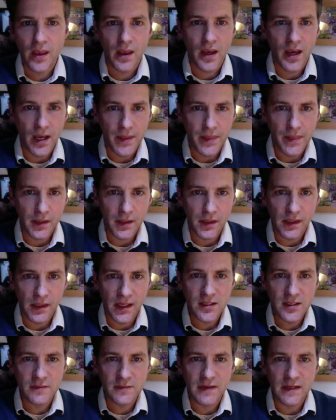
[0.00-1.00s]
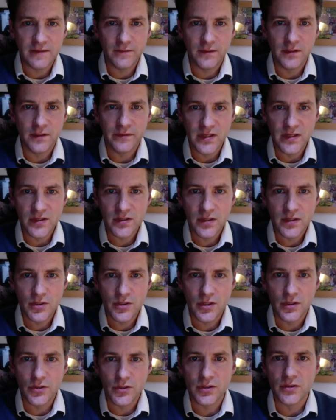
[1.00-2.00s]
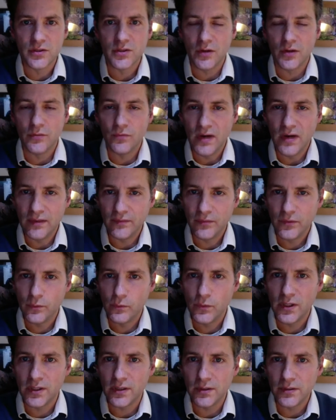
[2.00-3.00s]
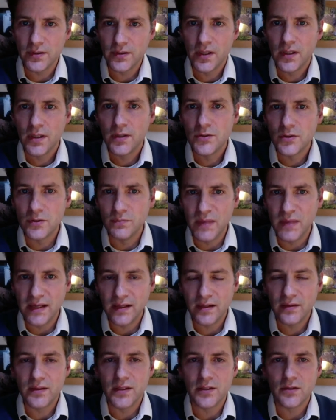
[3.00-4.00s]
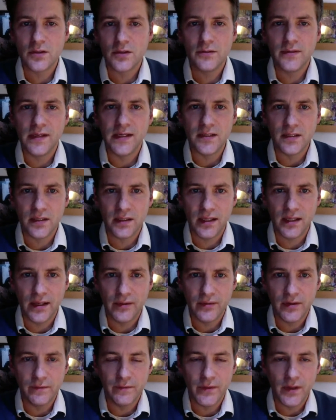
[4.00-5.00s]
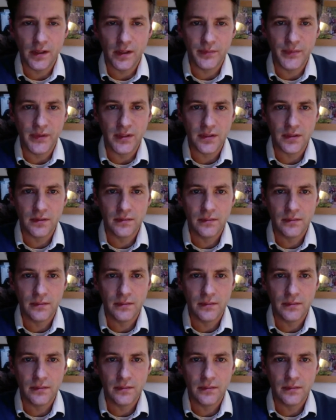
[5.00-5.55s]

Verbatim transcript: and the collective effort of institutions around the world to make this great cloud environment.